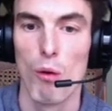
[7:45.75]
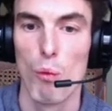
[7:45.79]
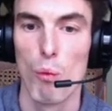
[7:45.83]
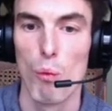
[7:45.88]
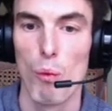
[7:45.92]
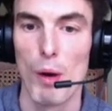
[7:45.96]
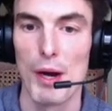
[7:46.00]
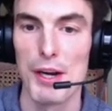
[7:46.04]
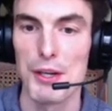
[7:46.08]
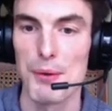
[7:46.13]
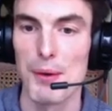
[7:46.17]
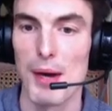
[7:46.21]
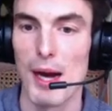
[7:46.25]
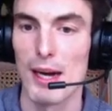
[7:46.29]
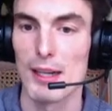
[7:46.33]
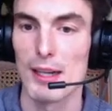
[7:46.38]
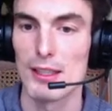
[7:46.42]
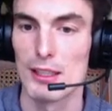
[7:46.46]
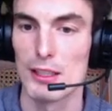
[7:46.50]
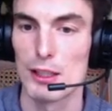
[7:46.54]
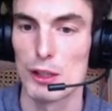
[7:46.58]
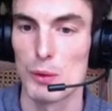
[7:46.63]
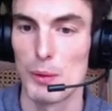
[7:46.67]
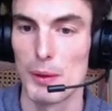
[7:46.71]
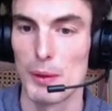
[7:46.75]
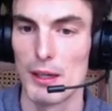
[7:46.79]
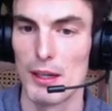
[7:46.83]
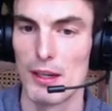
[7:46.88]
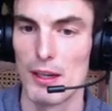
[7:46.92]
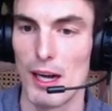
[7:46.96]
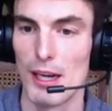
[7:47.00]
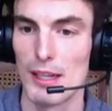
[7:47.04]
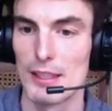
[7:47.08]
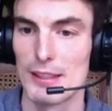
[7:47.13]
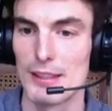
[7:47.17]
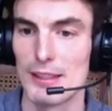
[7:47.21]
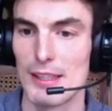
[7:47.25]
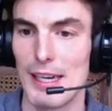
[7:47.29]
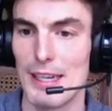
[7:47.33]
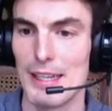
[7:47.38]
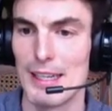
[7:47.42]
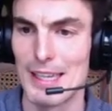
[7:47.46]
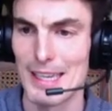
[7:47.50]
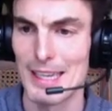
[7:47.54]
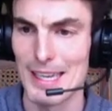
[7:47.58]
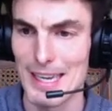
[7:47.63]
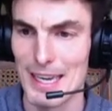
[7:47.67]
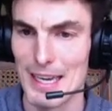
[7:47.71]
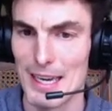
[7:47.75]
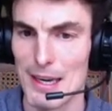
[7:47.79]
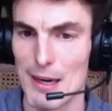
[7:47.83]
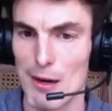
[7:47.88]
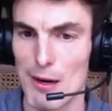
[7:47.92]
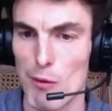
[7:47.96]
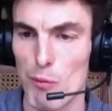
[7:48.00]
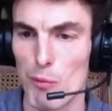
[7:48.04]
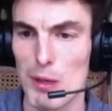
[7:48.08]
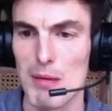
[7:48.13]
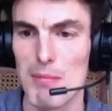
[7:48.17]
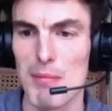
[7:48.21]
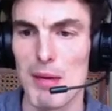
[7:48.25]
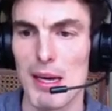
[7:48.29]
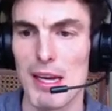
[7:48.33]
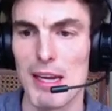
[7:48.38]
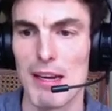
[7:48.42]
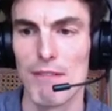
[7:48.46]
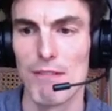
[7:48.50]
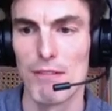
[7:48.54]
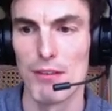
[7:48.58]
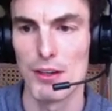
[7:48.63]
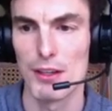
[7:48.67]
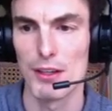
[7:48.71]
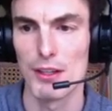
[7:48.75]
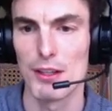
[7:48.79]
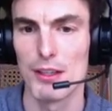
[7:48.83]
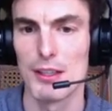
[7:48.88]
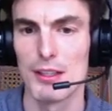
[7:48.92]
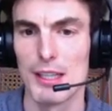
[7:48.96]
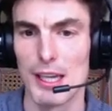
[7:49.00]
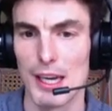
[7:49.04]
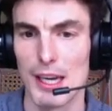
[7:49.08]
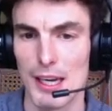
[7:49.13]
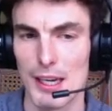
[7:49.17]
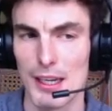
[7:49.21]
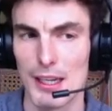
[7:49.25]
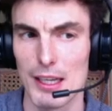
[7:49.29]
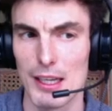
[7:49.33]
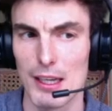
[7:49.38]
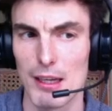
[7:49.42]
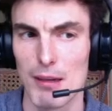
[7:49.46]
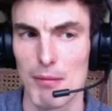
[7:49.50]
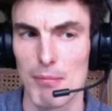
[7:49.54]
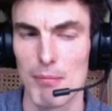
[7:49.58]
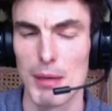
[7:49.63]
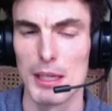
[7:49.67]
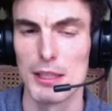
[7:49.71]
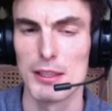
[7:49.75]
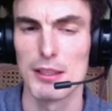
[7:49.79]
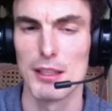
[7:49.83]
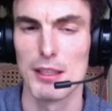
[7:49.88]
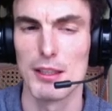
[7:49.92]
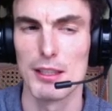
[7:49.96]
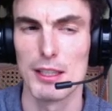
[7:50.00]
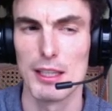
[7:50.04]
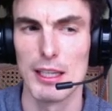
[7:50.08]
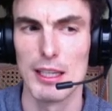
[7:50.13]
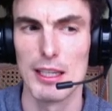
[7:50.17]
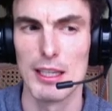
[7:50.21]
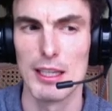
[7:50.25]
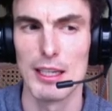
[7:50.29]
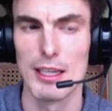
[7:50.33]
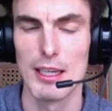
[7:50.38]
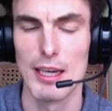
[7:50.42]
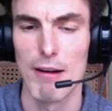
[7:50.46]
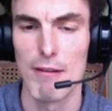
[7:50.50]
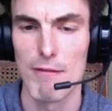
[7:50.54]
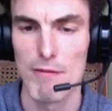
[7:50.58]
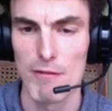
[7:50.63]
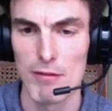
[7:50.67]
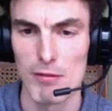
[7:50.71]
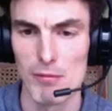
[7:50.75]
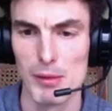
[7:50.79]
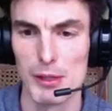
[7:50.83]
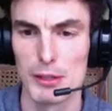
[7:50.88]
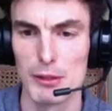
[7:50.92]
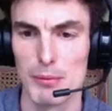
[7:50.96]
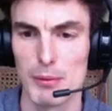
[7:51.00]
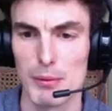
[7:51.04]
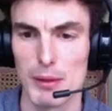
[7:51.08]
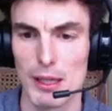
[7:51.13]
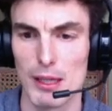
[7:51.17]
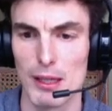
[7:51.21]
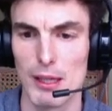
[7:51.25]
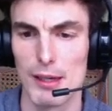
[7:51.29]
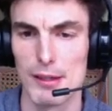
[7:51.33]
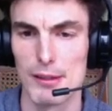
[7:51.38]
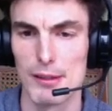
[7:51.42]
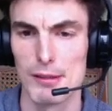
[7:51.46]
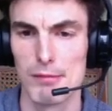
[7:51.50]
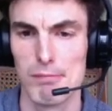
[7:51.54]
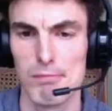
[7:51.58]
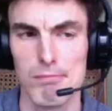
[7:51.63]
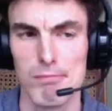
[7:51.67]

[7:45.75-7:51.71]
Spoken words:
When you access Twitter not signed in, we may infer your identity based on the information we collect.